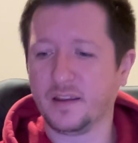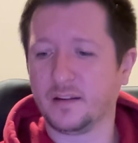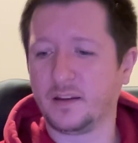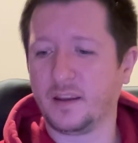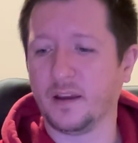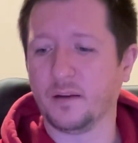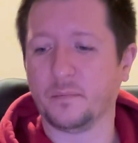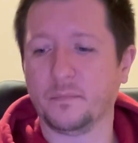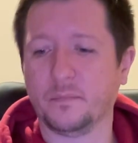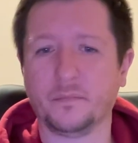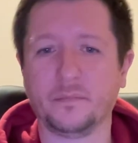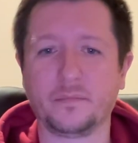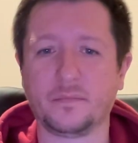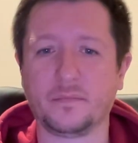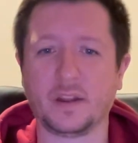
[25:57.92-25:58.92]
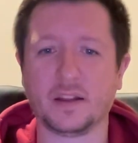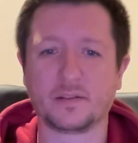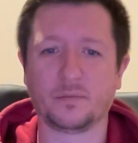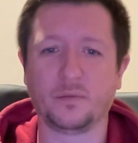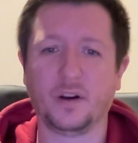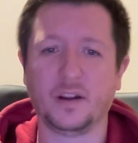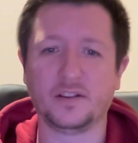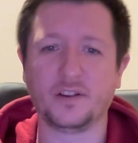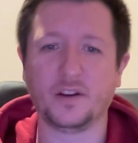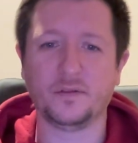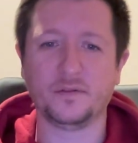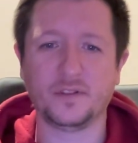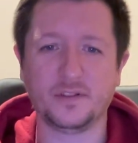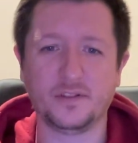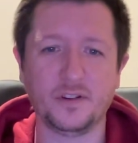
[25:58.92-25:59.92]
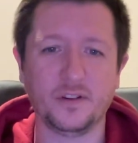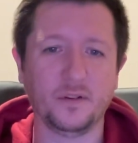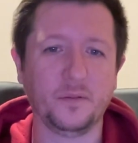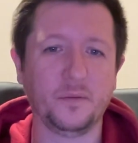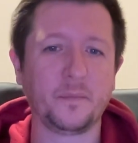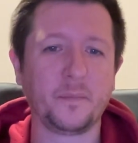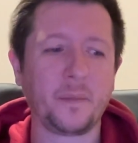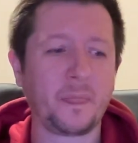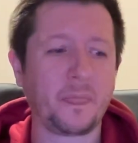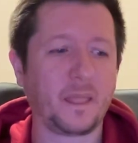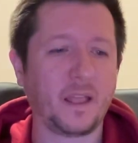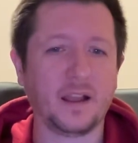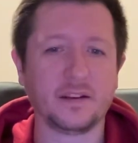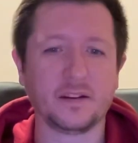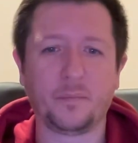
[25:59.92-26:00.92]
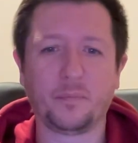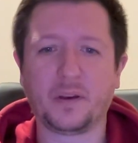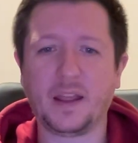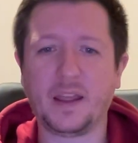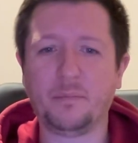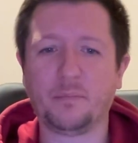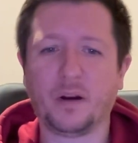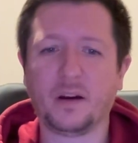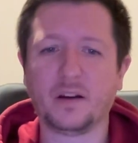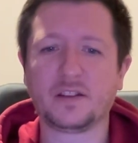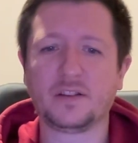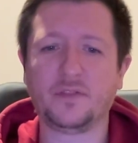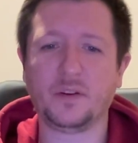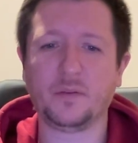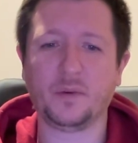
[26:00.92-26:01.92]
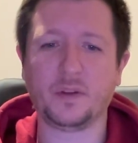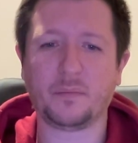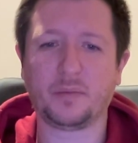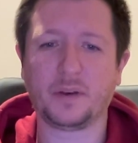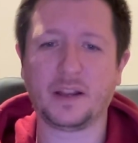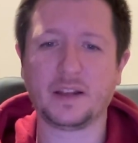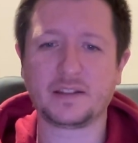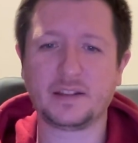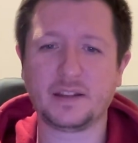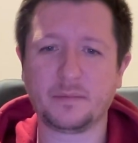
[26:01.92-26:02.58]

yeah, that's what I chose to do. And I play part of it with a plastic